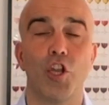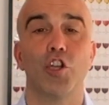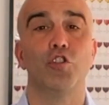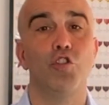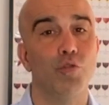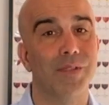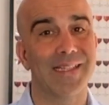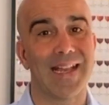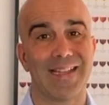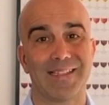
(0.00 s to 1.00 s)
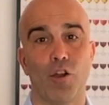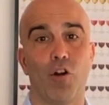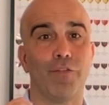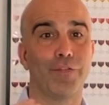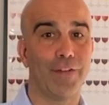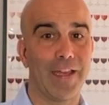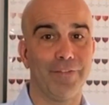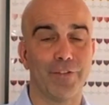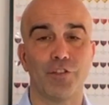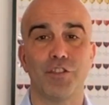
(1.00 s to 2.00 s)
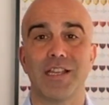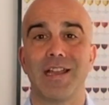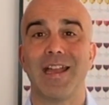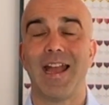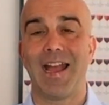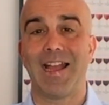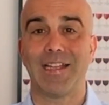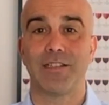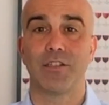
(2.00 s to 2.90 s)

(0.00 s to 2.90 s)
new set of flavors and